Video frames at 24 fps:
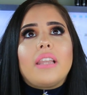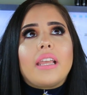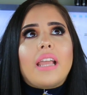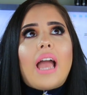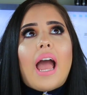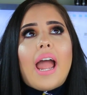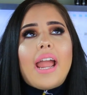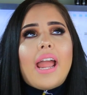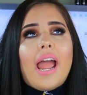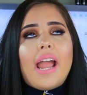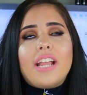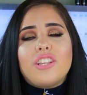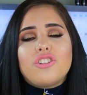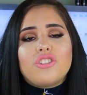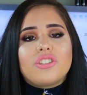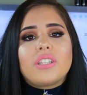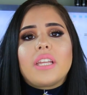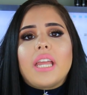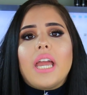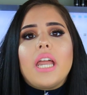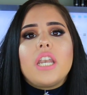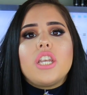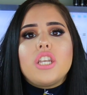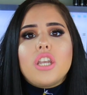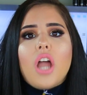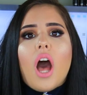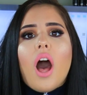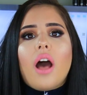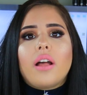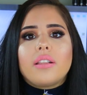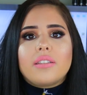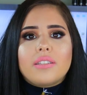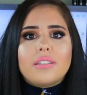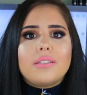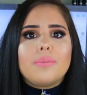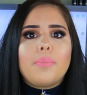Like, I just
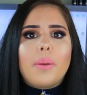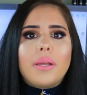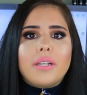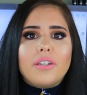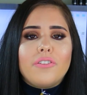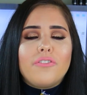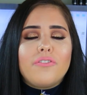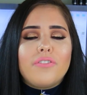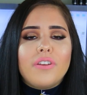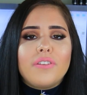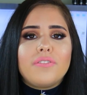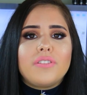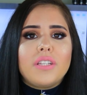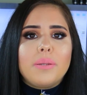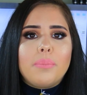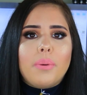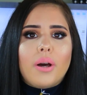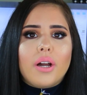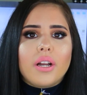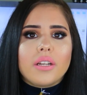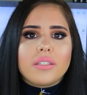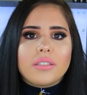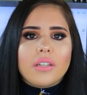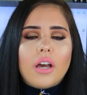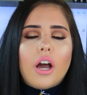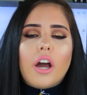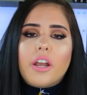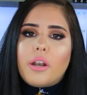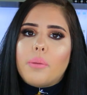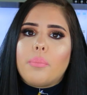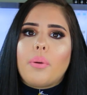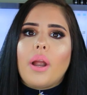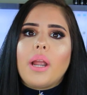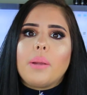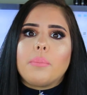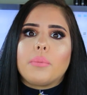cannot spend 50 bucks on
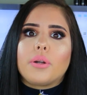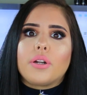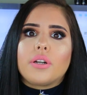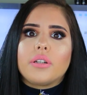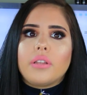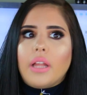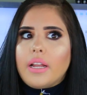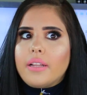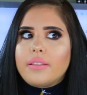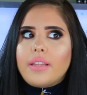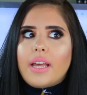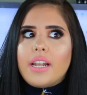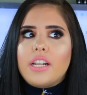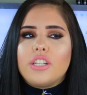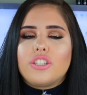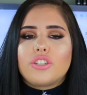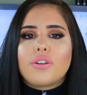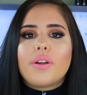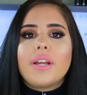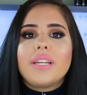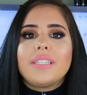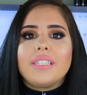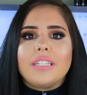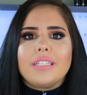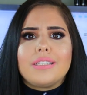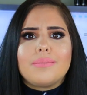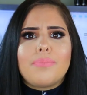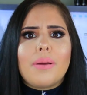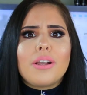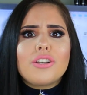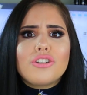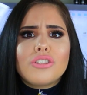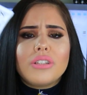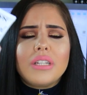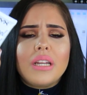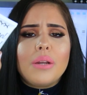a primer. Like, that is crazy,
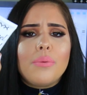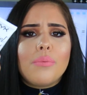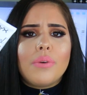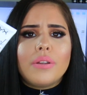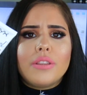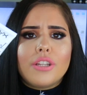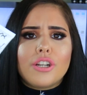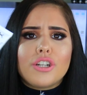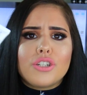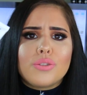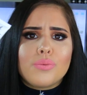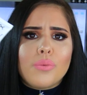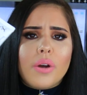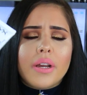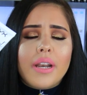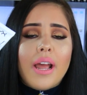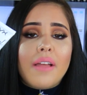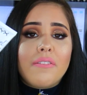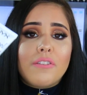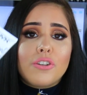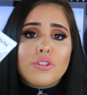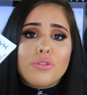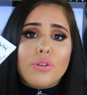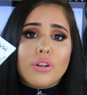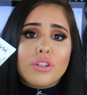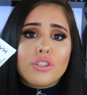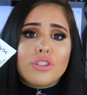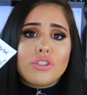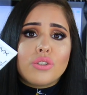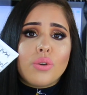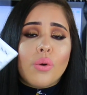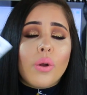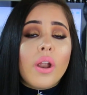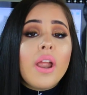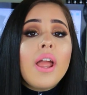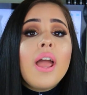especially when there's one at the
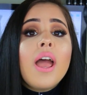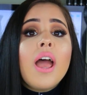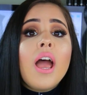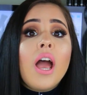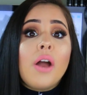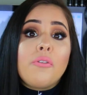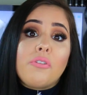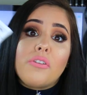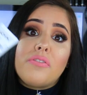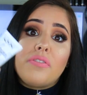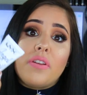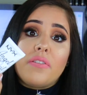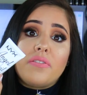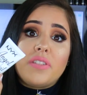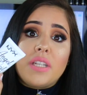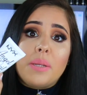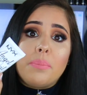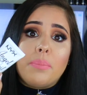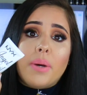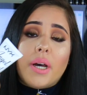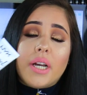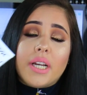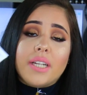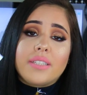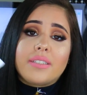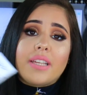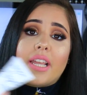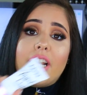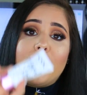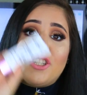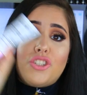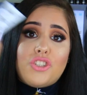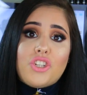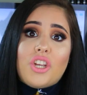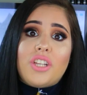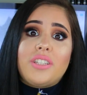drugstore for 15 bucks that
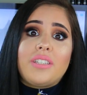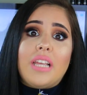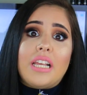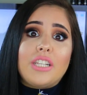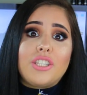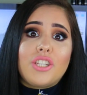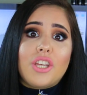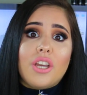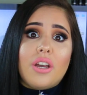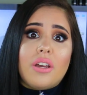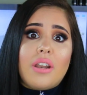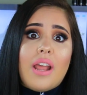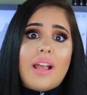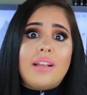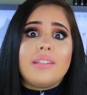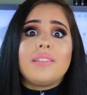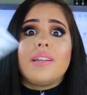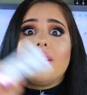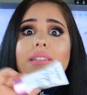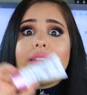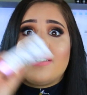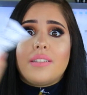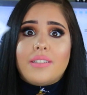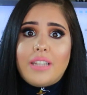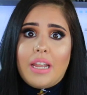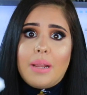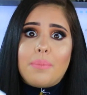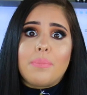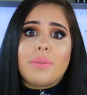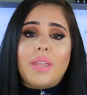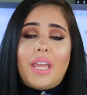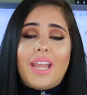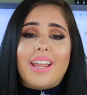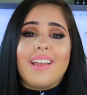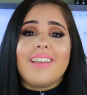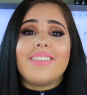is just as good and does the same
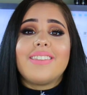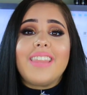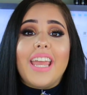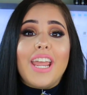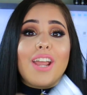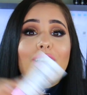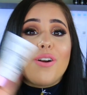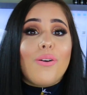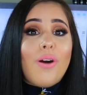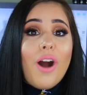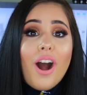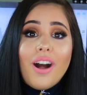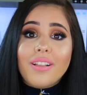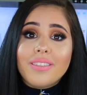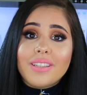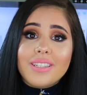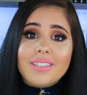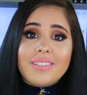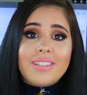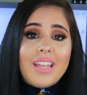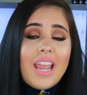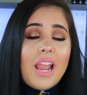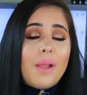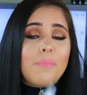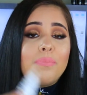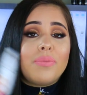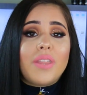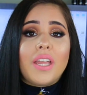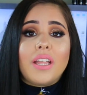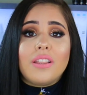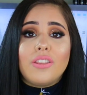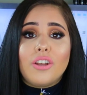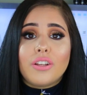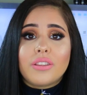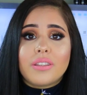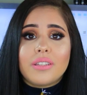thing. They go on the same,
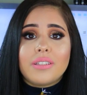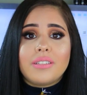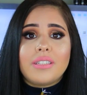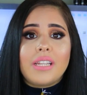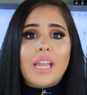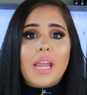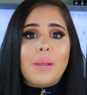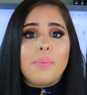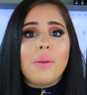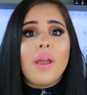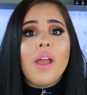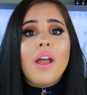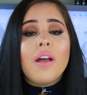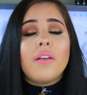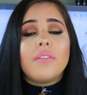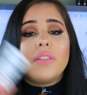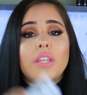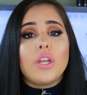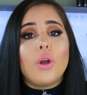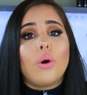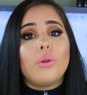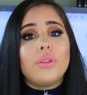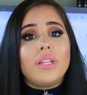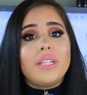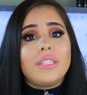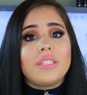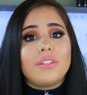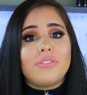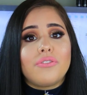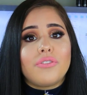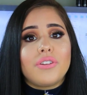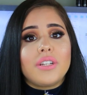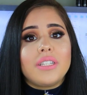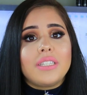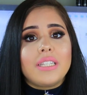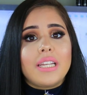they look the same. The only
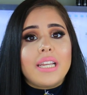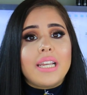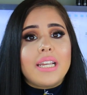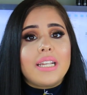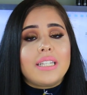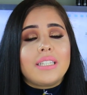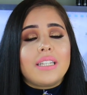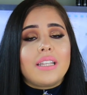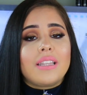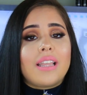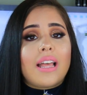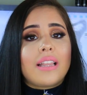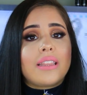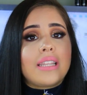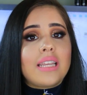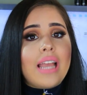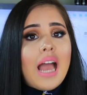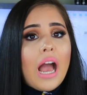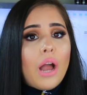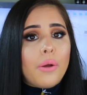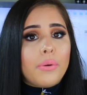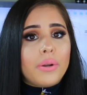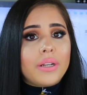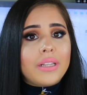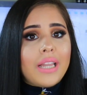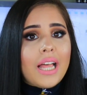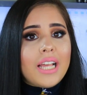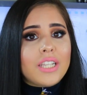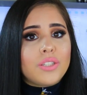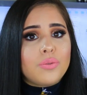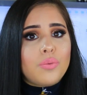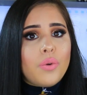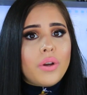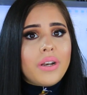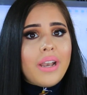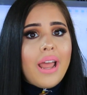difference is that the
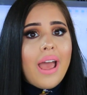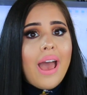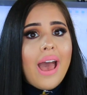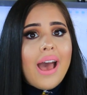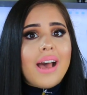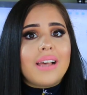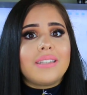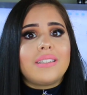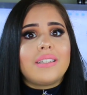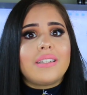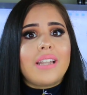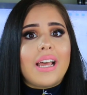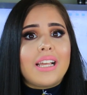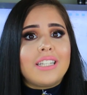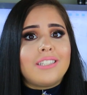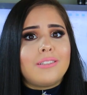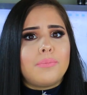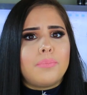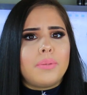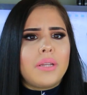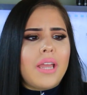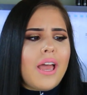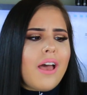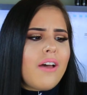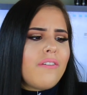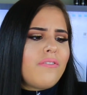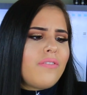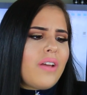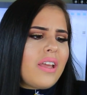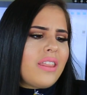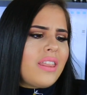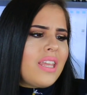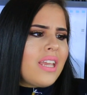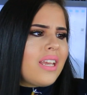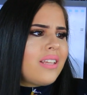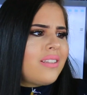Hourglass one has an SPF.
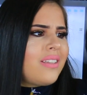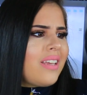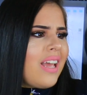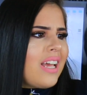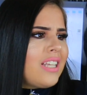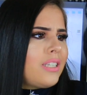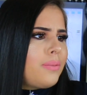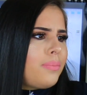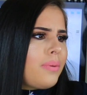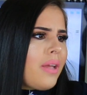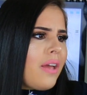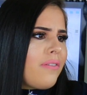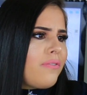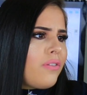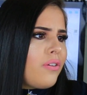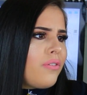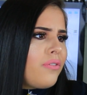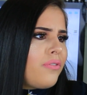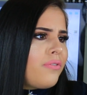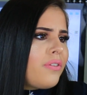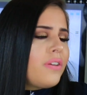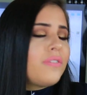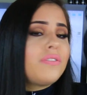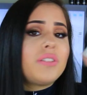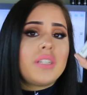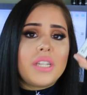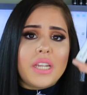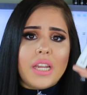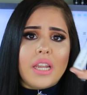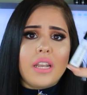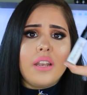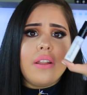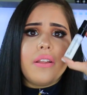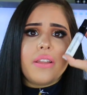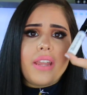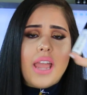I think it's the SPF of
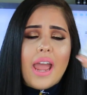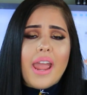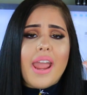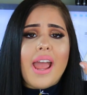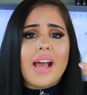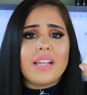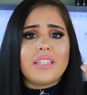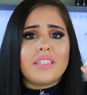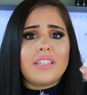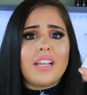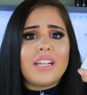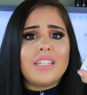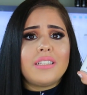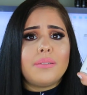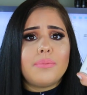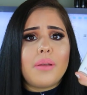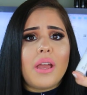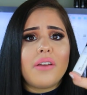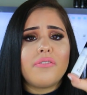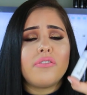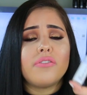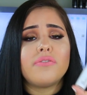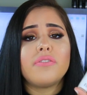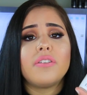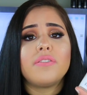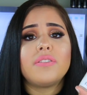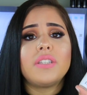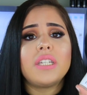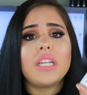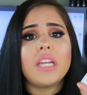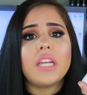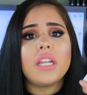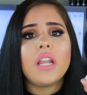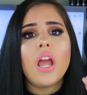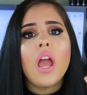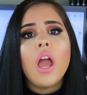15. Yeah, it has an SPF of
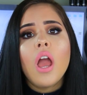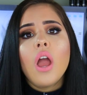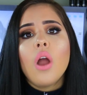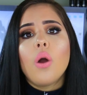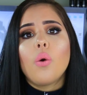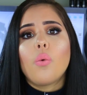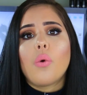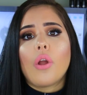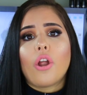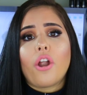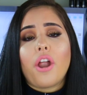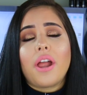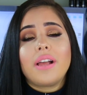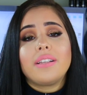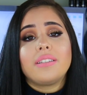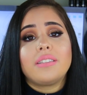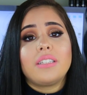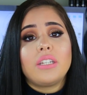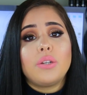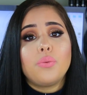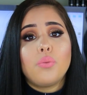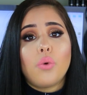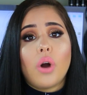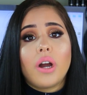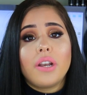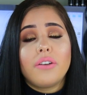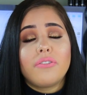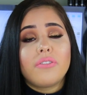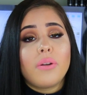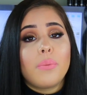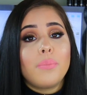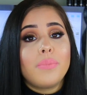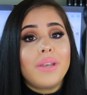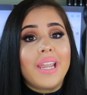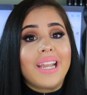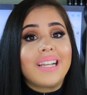15, whereas the one
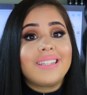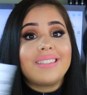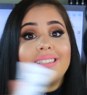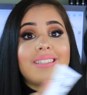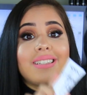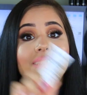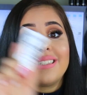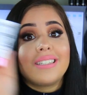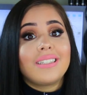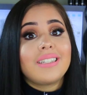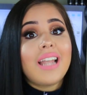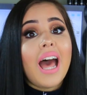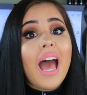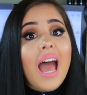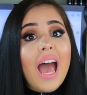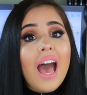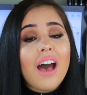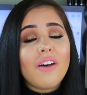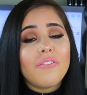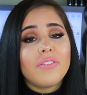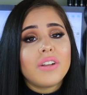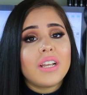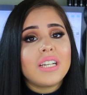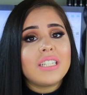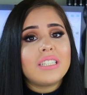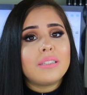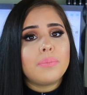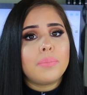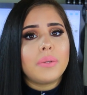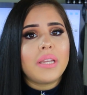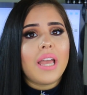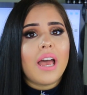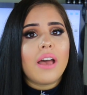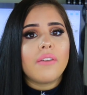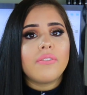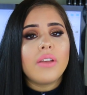from NYX does not have an
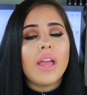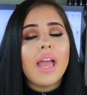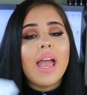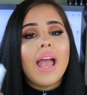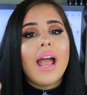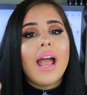SPF.